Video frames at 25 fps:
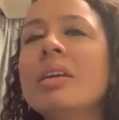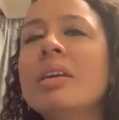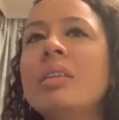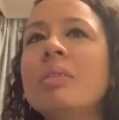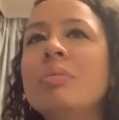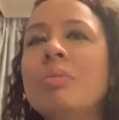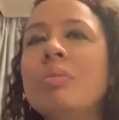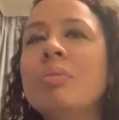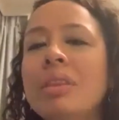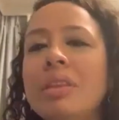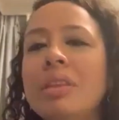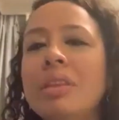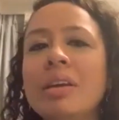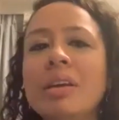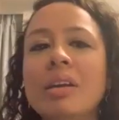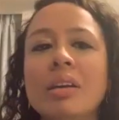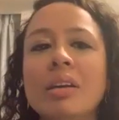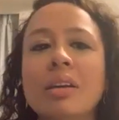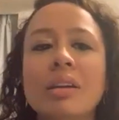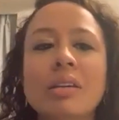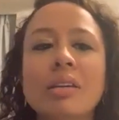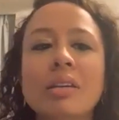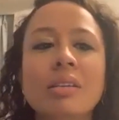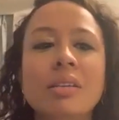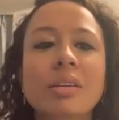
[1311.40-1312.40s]
One thing
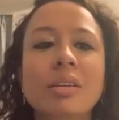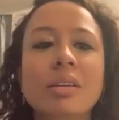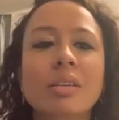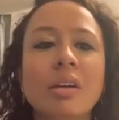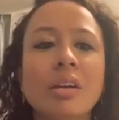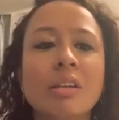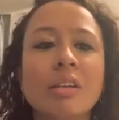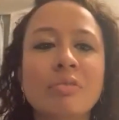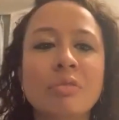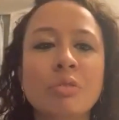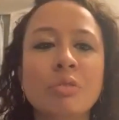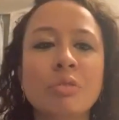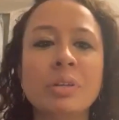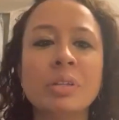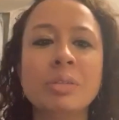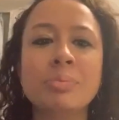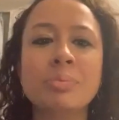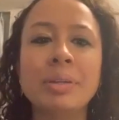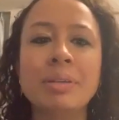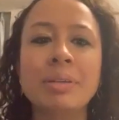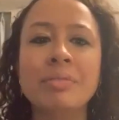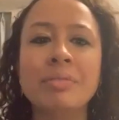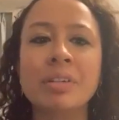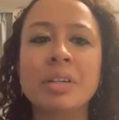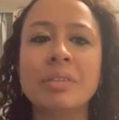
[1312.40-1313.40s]
I've always
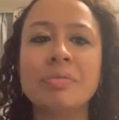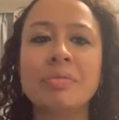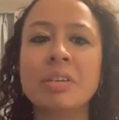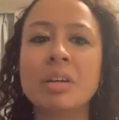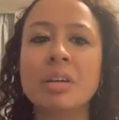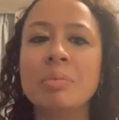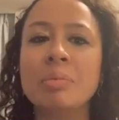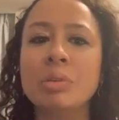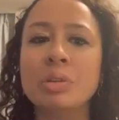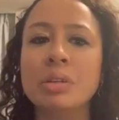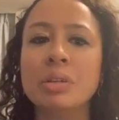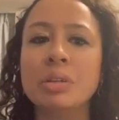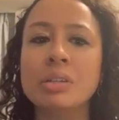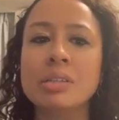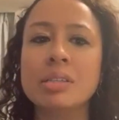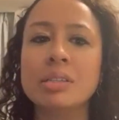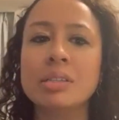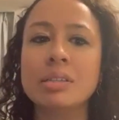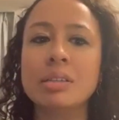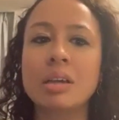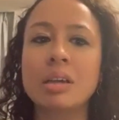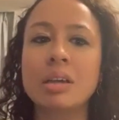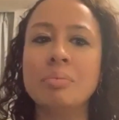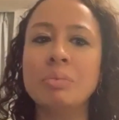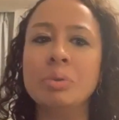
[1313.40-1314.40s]
been very firm on is
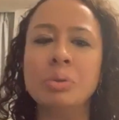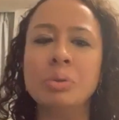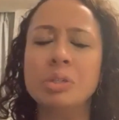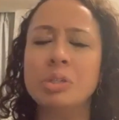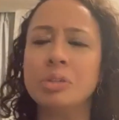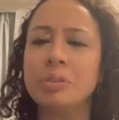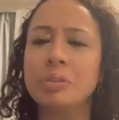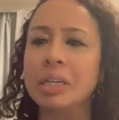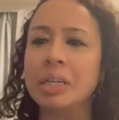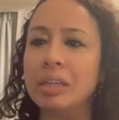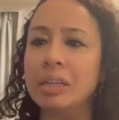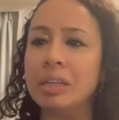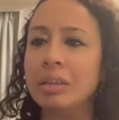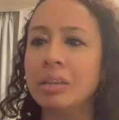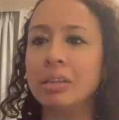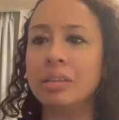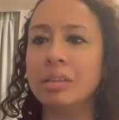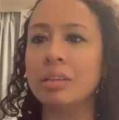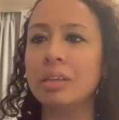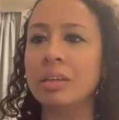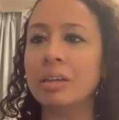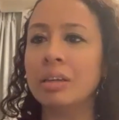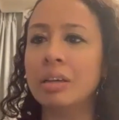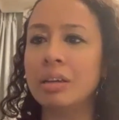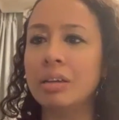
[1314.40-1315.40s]
I'm not doing anything
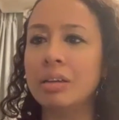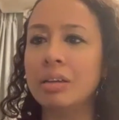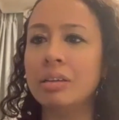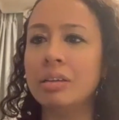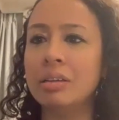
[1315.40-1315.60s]
that